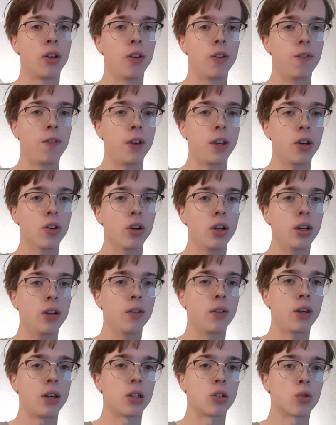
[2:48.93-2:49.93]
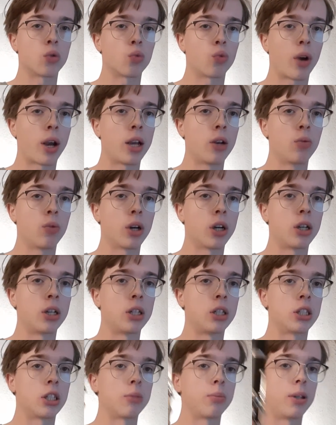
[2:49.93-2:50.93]
fingering is right where it
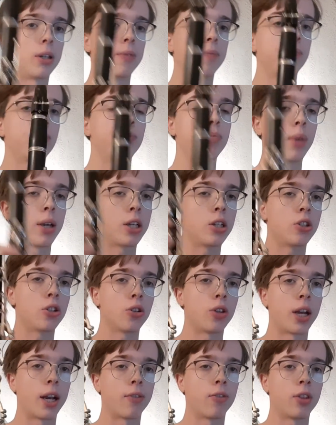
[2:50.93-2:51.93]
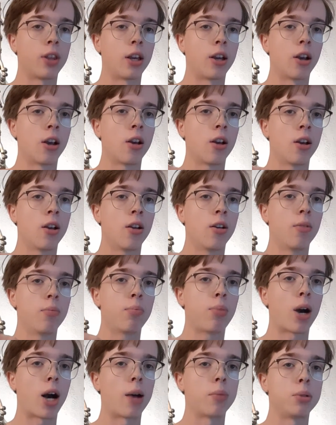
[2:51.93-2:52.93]
needs to be, making sure that everything
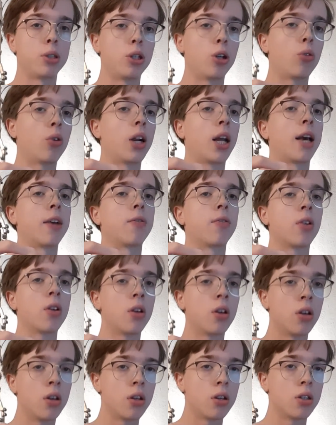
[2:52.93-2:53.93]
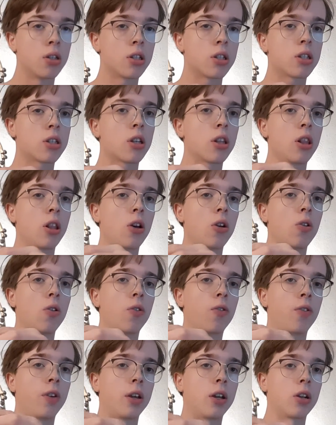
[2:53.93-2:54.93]
pops. You don't want to have slow
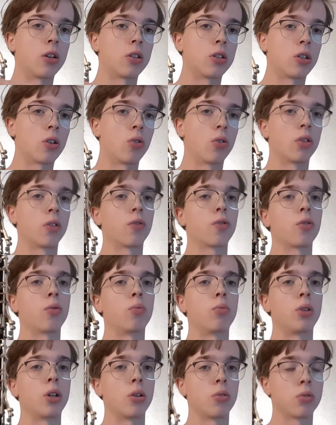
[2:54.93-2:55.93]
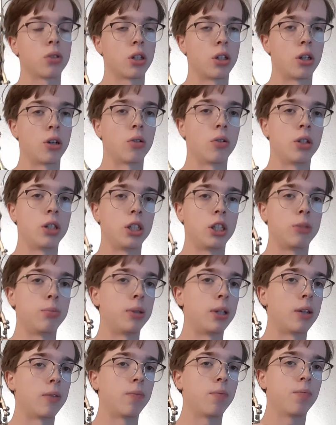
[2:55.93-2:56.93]
fingers going from note to note. It needs to
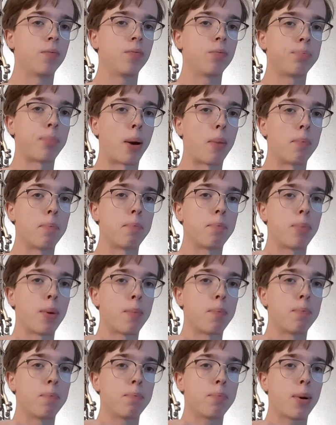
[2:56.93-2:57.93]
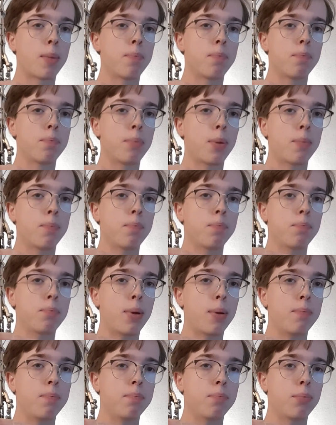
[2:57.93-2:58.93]
be bum, bum, bum, bum,
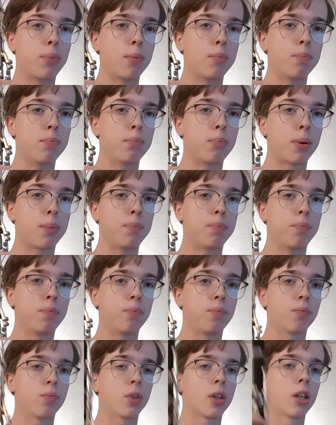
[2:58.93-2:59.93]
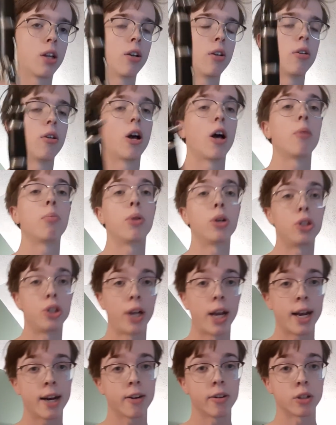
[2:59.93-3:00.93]
bum, bum, bum. But your
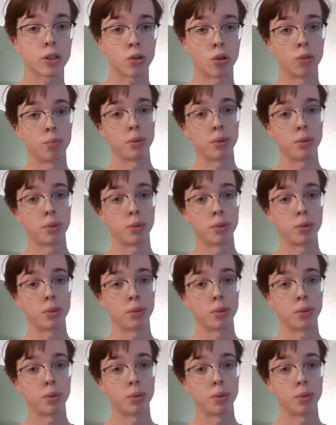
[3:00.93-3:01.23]
air is going to